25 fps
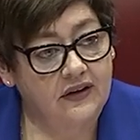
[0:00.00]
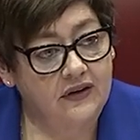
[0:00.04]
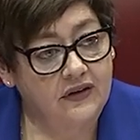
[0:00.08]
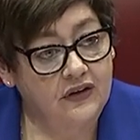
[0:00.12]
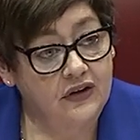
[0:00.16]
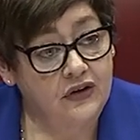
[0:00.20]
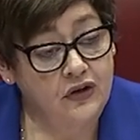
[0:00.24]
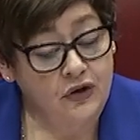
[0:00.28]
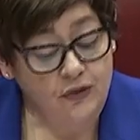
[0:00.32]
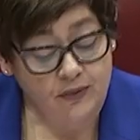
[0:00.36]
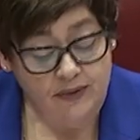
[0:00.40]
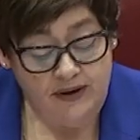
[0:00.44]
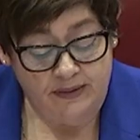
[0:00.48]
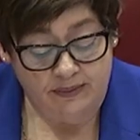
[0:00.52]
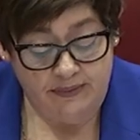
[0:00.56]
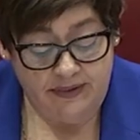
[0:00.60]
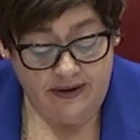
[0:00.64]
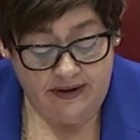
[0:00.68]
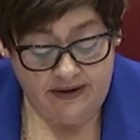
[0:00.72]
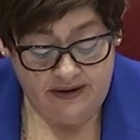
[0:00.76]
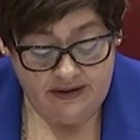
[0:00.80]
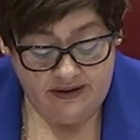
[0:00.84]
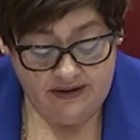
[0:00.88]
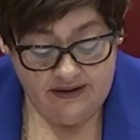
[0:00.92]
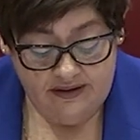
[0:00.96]
The new
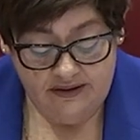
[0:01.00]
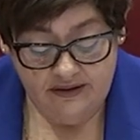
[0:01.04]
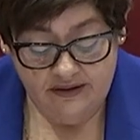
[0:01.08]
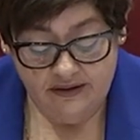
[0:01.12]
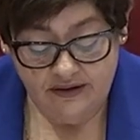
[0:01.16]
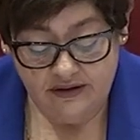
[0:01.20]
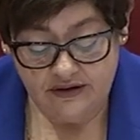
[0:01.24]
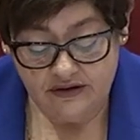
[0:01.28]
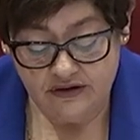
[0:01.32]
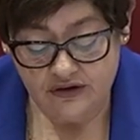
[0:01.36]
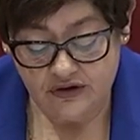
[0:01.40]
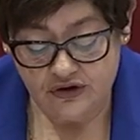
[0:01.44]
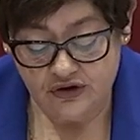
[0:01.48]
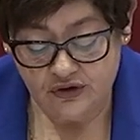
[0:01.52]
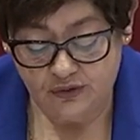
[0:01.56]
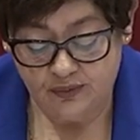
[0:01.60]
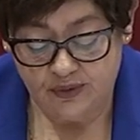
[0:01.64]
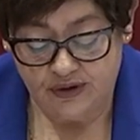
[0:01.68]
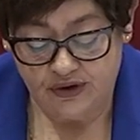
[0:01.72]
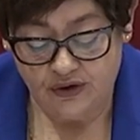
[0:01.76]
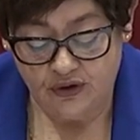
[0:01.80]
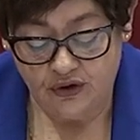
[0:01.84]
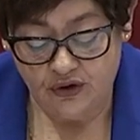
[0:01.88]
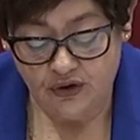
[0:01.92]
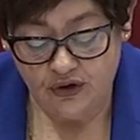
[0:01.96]
member should
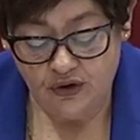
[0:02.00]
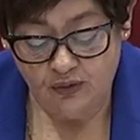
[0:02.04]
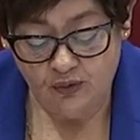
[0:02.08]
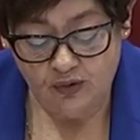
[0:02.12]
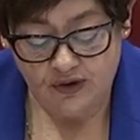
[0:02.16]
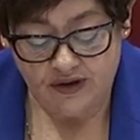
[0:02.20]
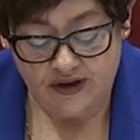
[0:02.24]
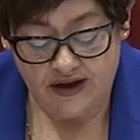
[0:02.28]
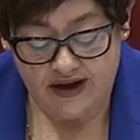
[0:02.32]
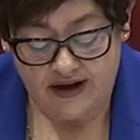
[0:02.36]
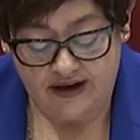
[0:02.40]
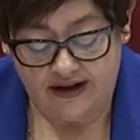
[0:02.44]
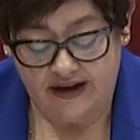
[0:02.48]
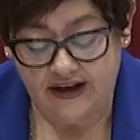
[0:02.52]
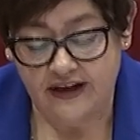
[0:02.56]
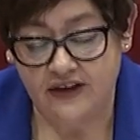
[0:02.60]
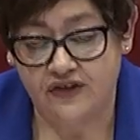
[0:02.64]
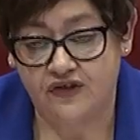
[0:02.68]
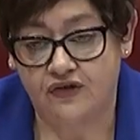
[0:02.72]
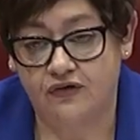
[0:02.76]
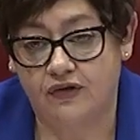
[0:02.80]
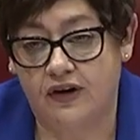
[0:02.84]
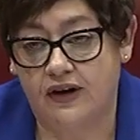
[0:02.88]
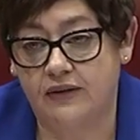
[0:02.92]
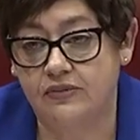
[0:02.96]
be heard without
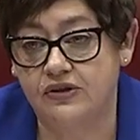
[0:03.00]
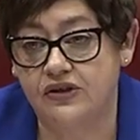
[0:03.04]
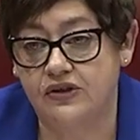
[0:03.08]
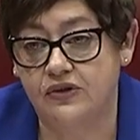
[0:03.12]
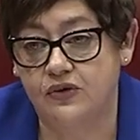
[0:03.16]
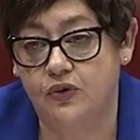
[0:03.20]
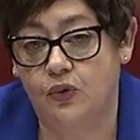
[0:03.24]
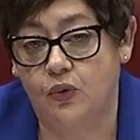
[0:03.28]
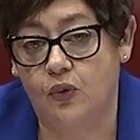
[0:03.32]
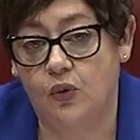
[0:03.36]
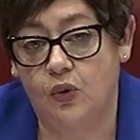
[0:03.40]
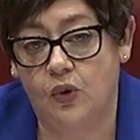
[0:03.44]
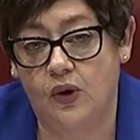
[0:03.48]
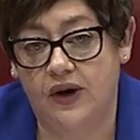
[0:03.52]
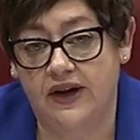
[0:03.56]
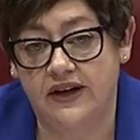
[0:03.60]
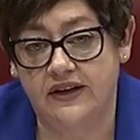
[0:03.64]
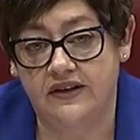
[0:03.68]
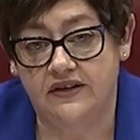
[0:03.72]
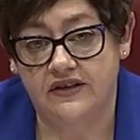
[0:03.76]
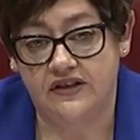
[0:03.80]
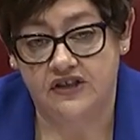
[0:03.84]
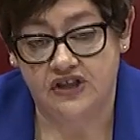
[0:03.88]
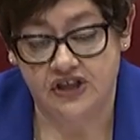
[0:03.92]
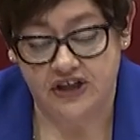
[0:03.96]
interruption or
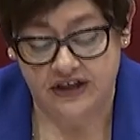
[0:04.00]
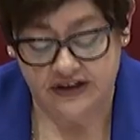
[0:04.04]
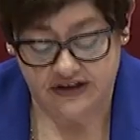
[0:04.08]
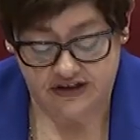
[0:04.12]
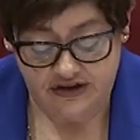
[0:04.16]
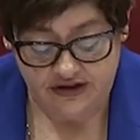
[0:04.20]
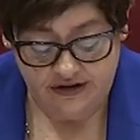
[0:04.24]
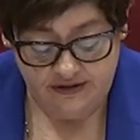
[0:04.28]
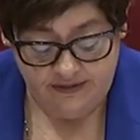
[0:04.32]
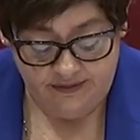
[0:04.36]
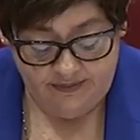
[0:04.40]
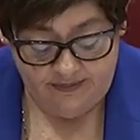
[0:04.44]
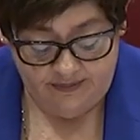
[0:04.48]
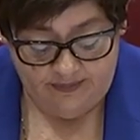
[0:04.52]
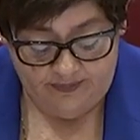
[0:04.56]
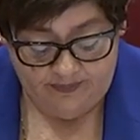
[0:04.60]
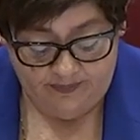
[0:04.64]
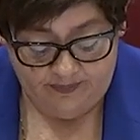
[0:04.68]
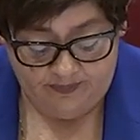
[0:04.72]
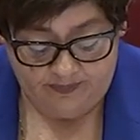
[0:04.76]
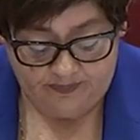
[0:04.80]
interjection.